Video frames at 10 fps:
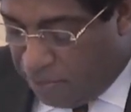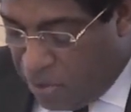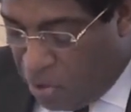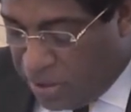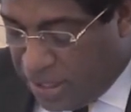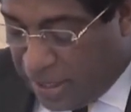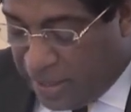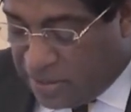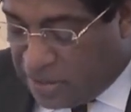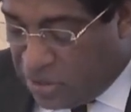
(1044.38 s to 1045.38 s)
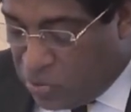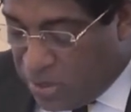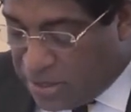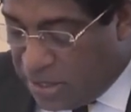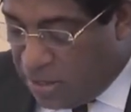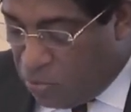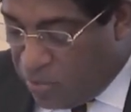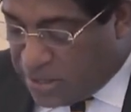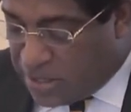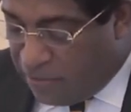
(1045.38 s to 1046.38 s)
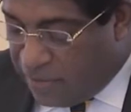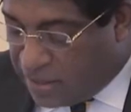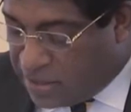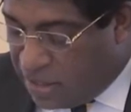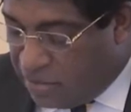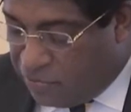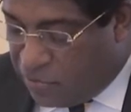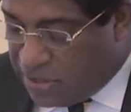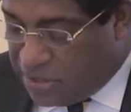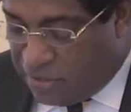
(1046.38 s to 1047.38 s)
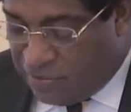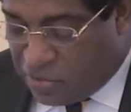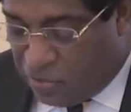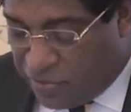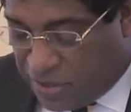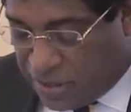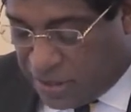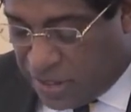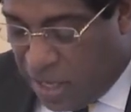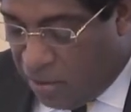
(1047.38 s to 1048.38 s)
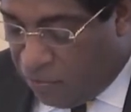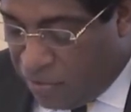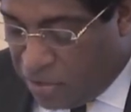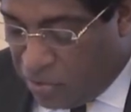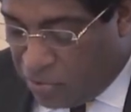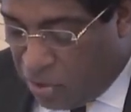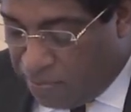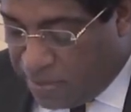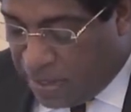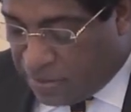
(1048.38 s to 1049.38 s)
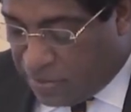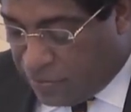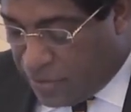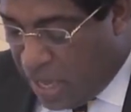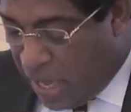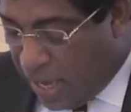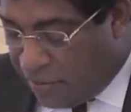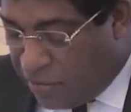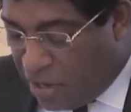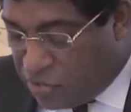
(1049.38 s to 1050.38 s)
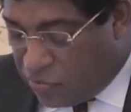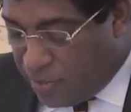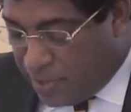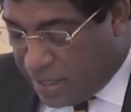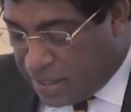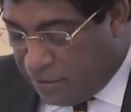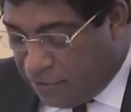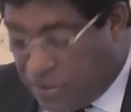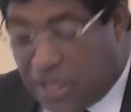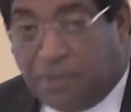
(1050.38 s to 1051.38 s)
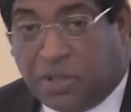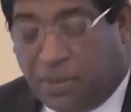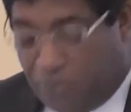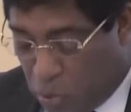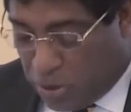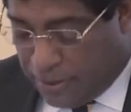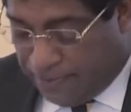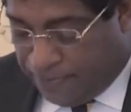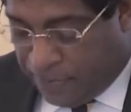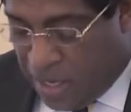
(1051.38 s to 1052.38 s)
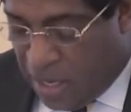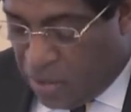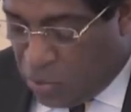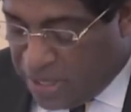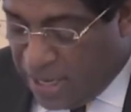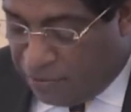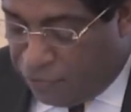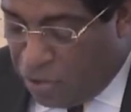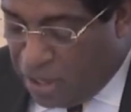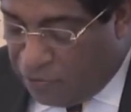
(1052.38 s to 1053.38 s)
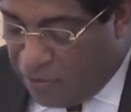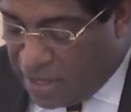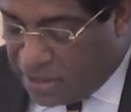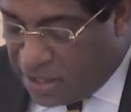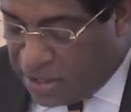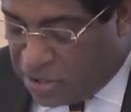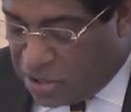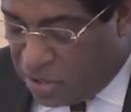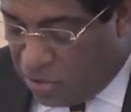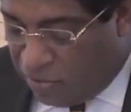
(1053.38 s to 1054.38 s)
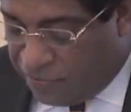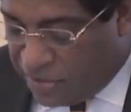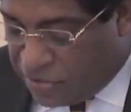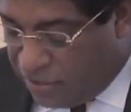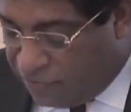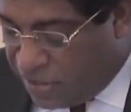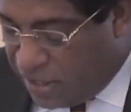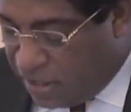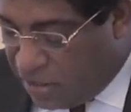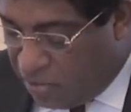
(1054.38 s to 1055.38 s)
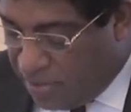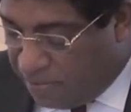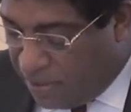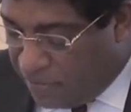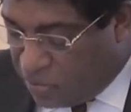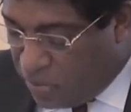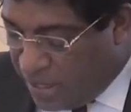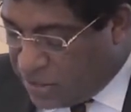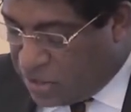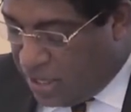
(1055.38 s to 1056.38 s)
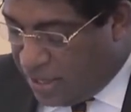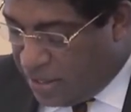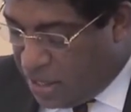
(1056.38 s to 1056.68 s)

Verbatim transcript: Beyond the current situation in which have excellent foreign service officers without comprehensive and transformative team support. To take full advantage of the shift in economic power to Asia,